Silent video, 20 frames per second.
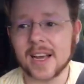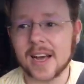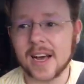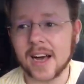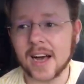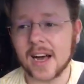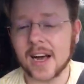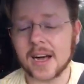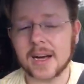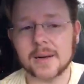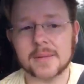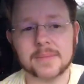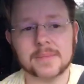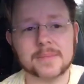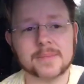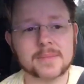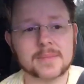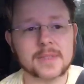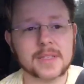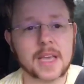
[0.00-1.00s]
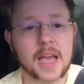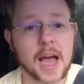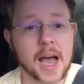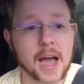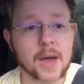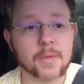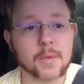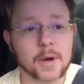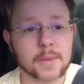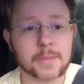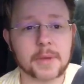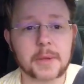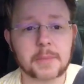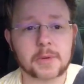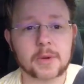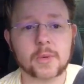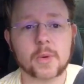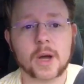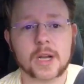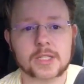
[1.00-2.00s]
Yeah, I want
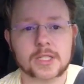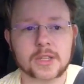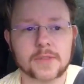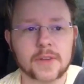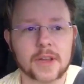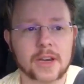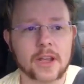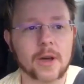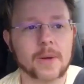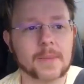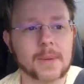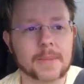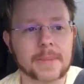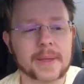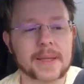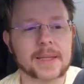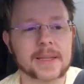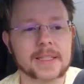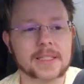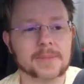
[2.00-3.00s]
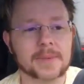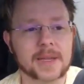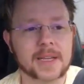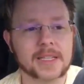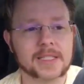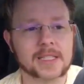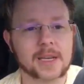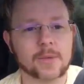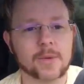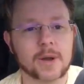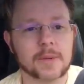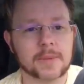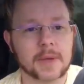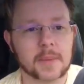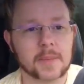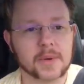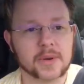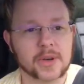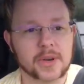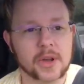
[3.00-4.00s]
people to watch the video, but it's because I want
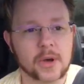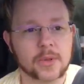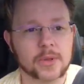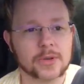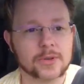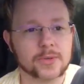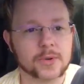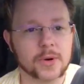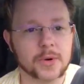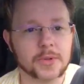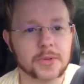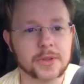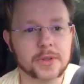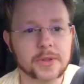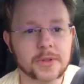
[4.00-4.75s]
people to know the truth.